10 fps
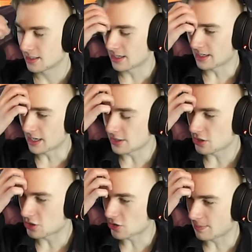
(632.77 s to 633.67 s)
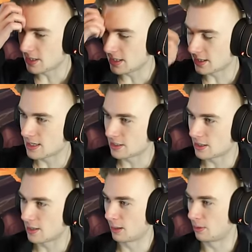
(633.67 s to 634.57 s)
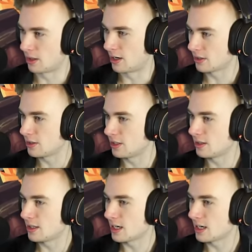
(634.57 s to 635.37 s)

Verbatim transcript: Like I could just drop Nilah as a, a blocker here.